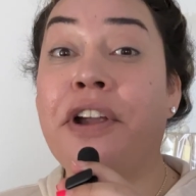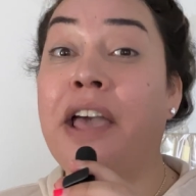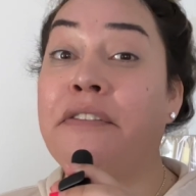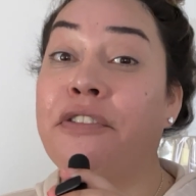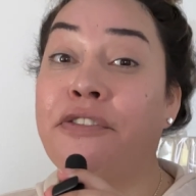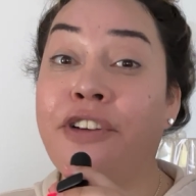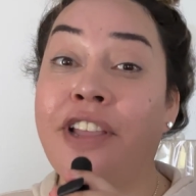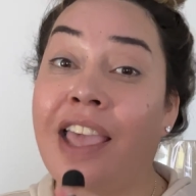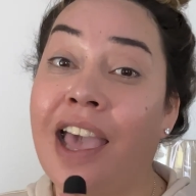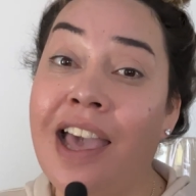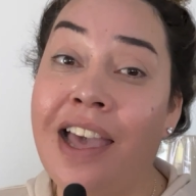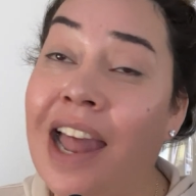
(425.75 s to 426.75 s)
ever
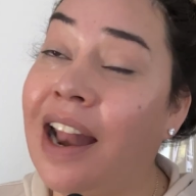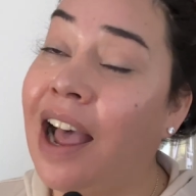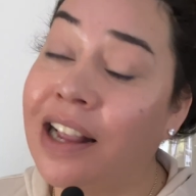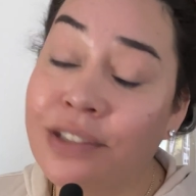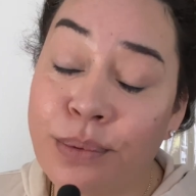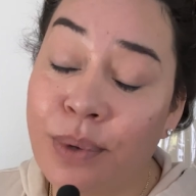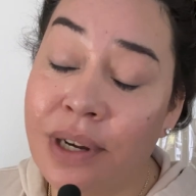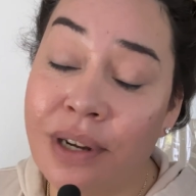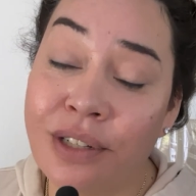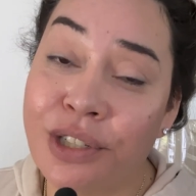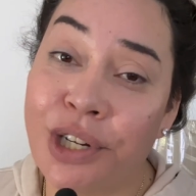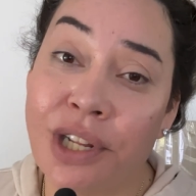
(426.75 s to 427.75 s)
forget. And I just wanted to
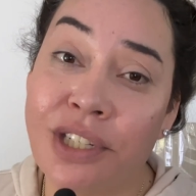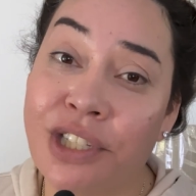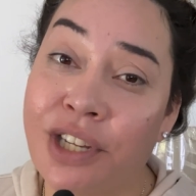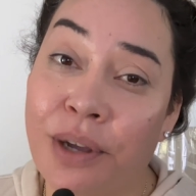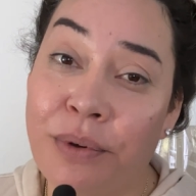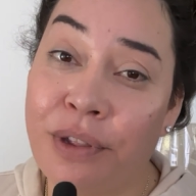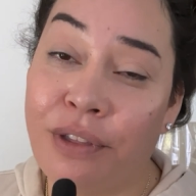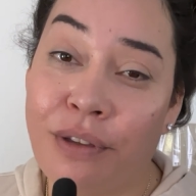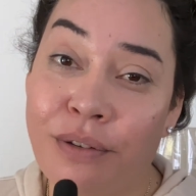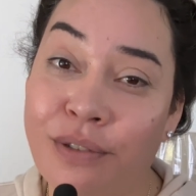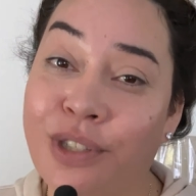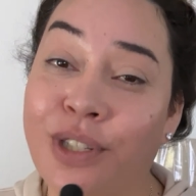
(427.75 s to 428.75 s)
share this shit with
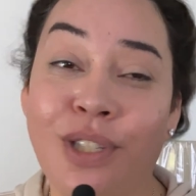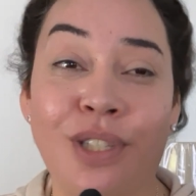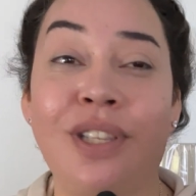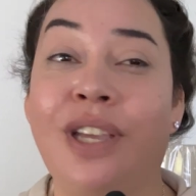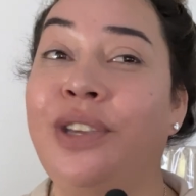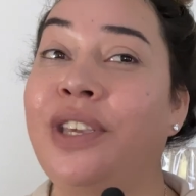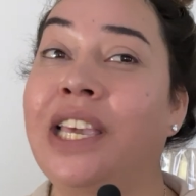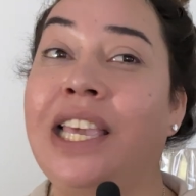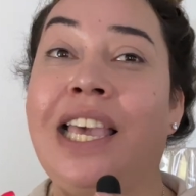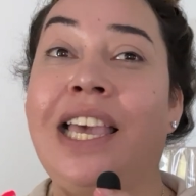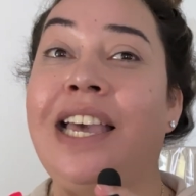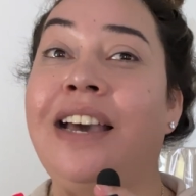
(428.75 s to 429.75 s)
you just so that you can
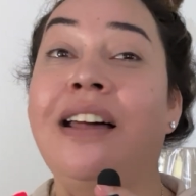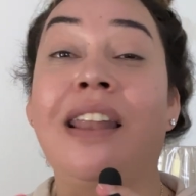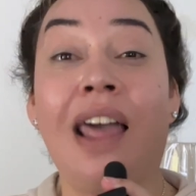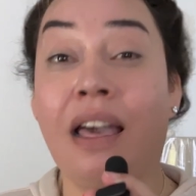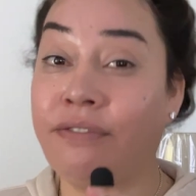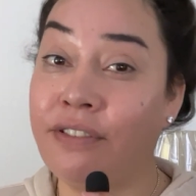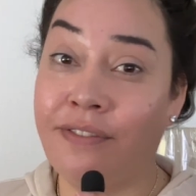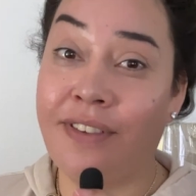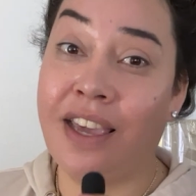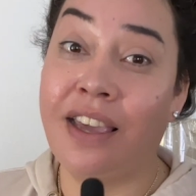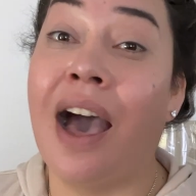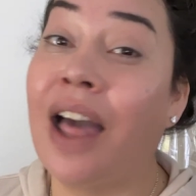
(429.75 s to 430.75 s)
get a laugh of
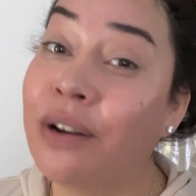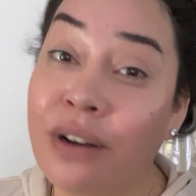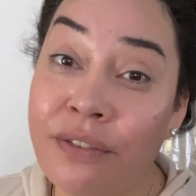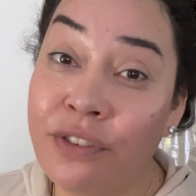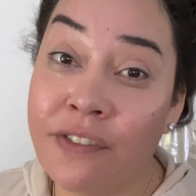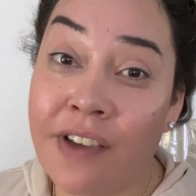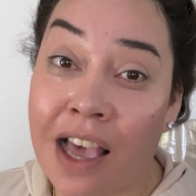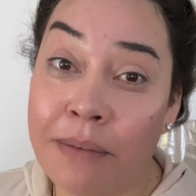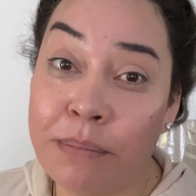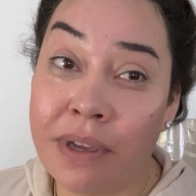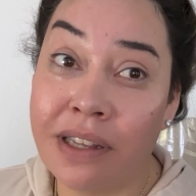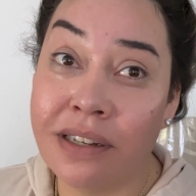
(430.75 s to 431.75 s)
it. I don't know if you've
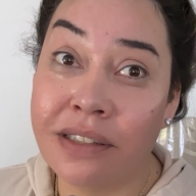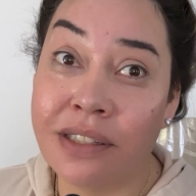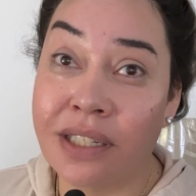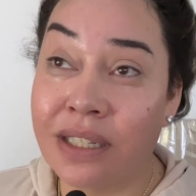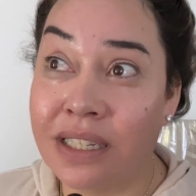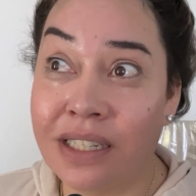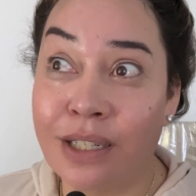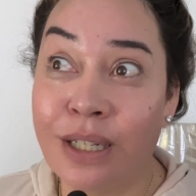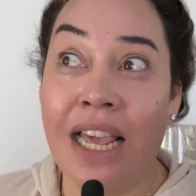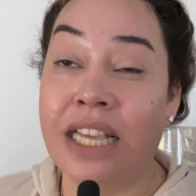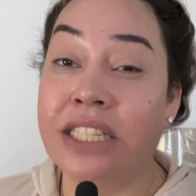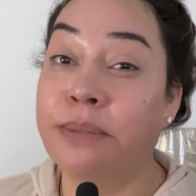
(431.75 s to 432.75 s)
happened to
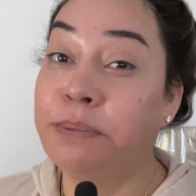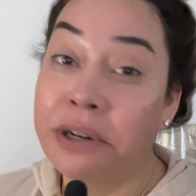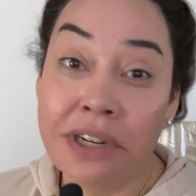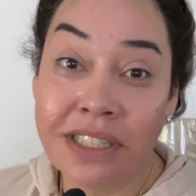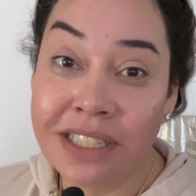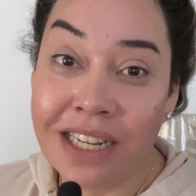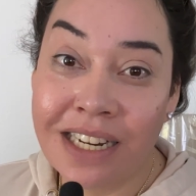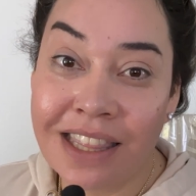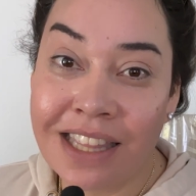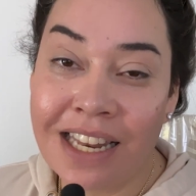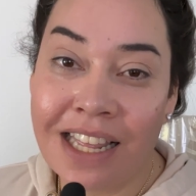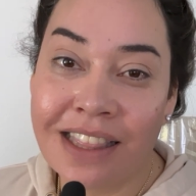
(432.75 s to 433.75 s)
experience
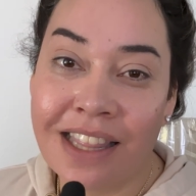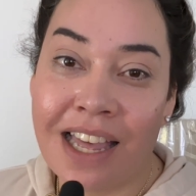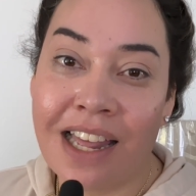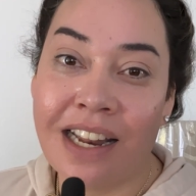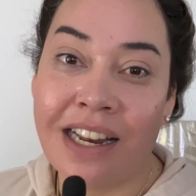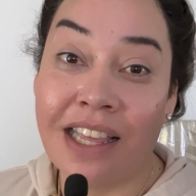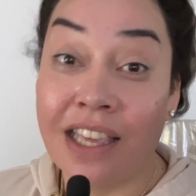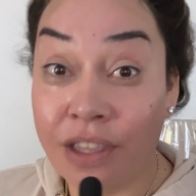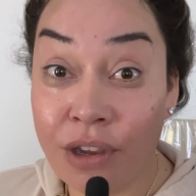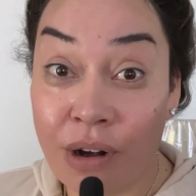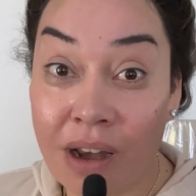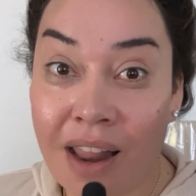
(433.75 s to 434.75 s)
anything like that in
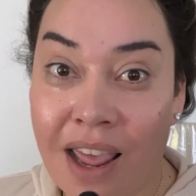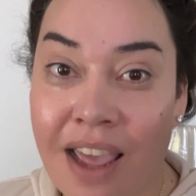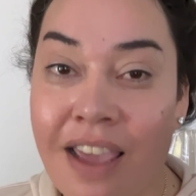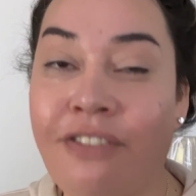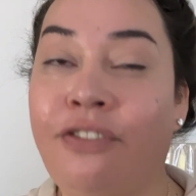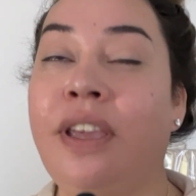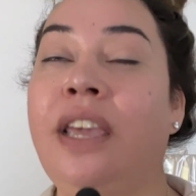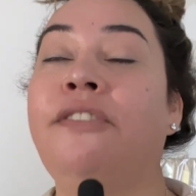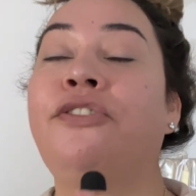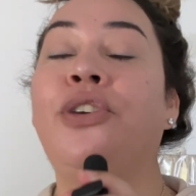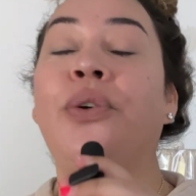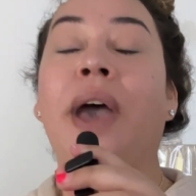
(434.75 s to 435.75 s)
your life.
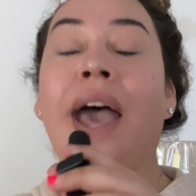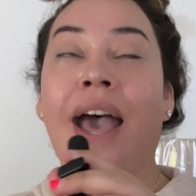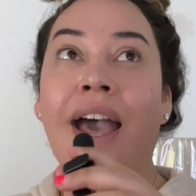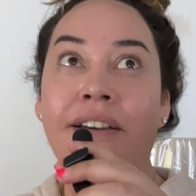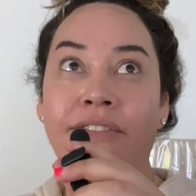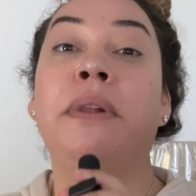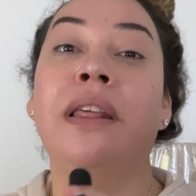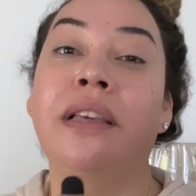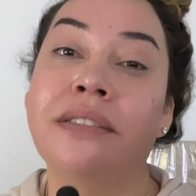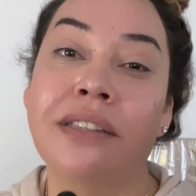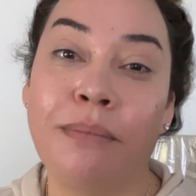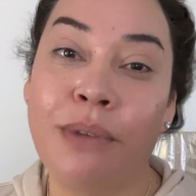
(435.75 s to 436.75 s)
If you have,
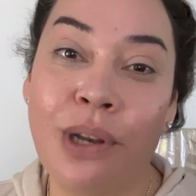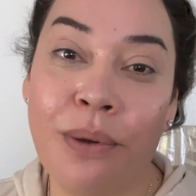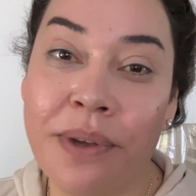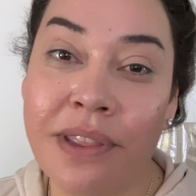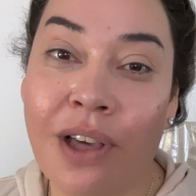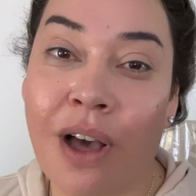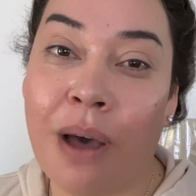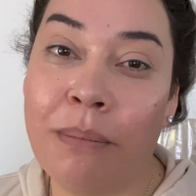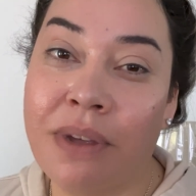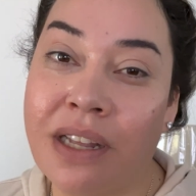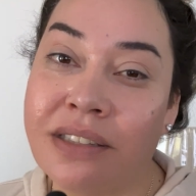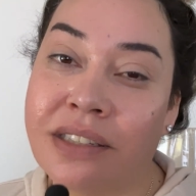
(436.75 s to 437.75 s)
please let me know in the
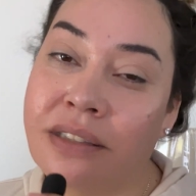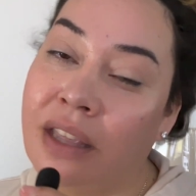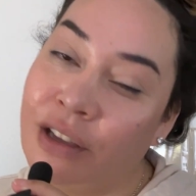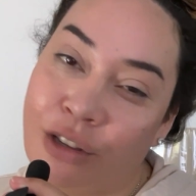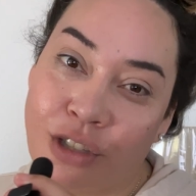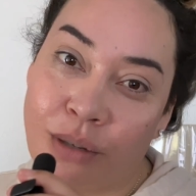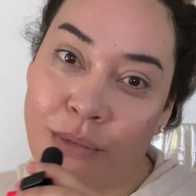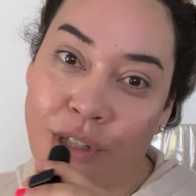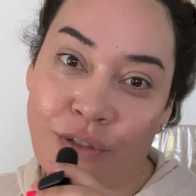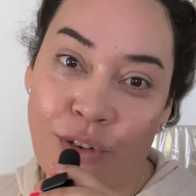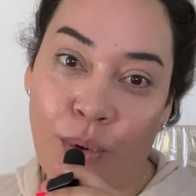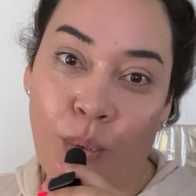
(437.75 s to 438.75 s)
comments. Thank you so much
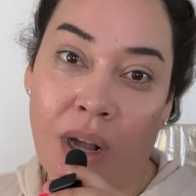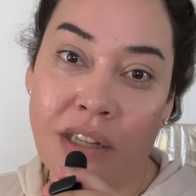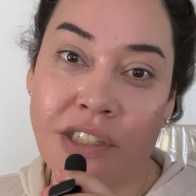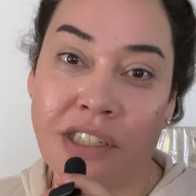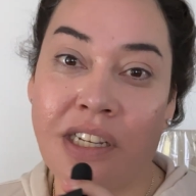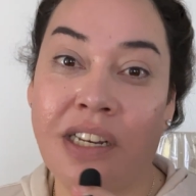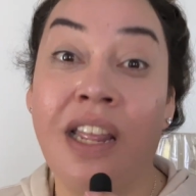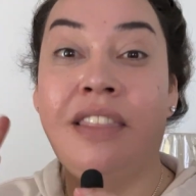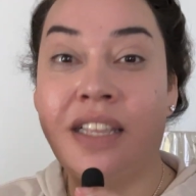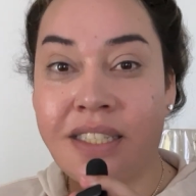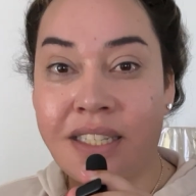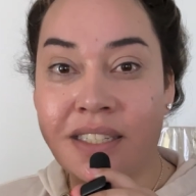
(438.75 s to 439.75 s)
for watching.
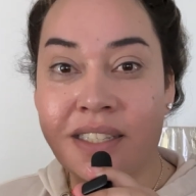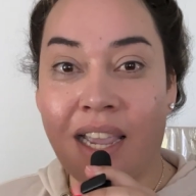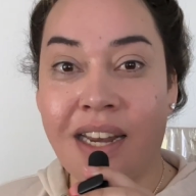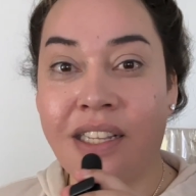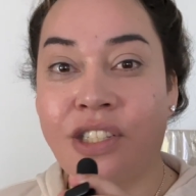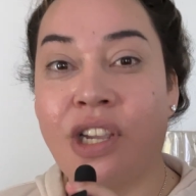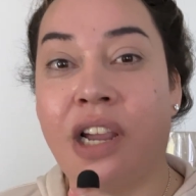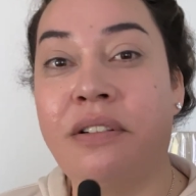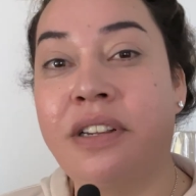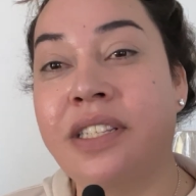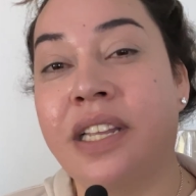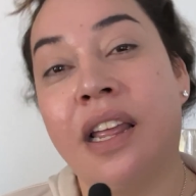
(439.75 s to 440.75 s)
This is Heidi
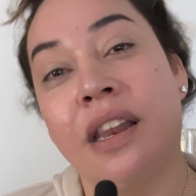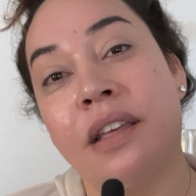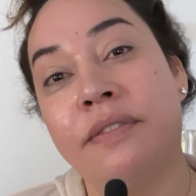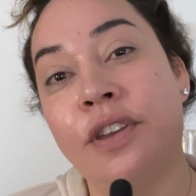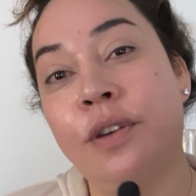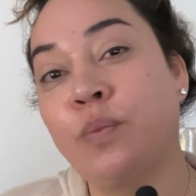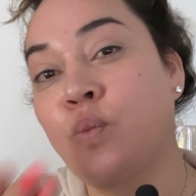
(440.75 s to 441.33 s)
Chires, and I love you.